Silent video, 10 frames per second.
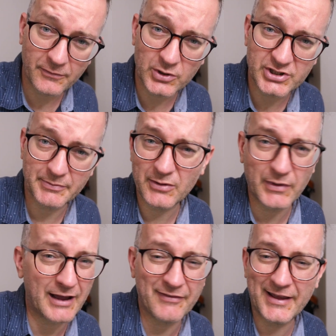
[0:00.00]
watching. By the
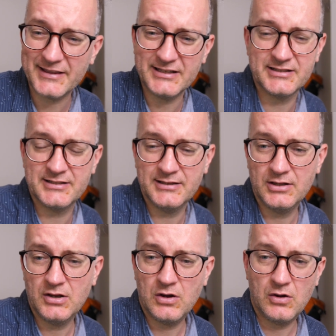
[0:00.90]
way, I've had these
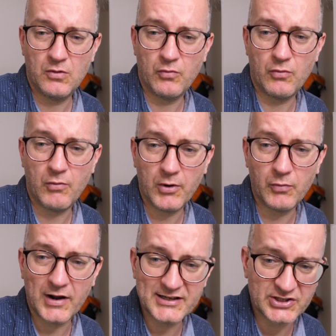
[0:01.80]
Rode
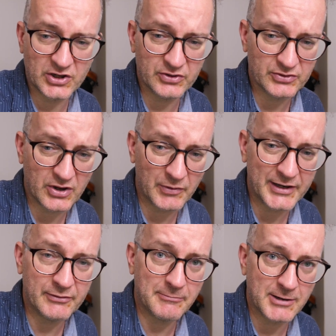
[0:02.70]
Wireless Go
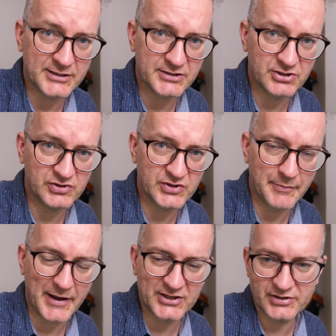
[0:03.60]
already replaced due to a
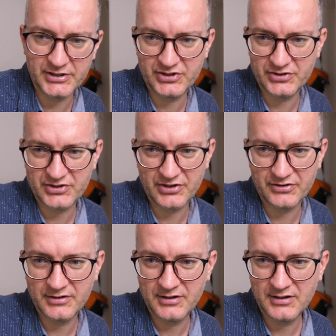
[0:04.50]
battery issue,
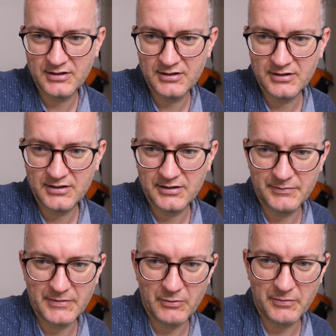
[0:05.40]
so
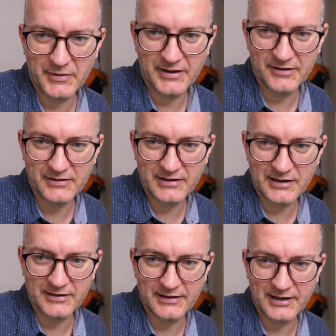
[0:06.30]
it would be
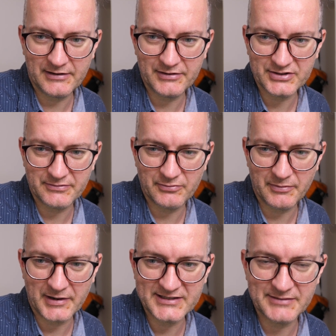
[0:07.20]
kind of hilarious to
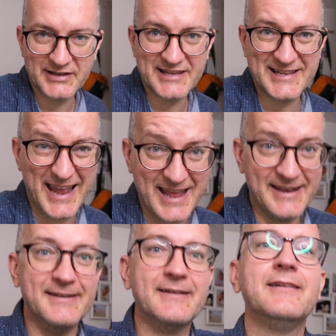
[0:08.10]
replace them again.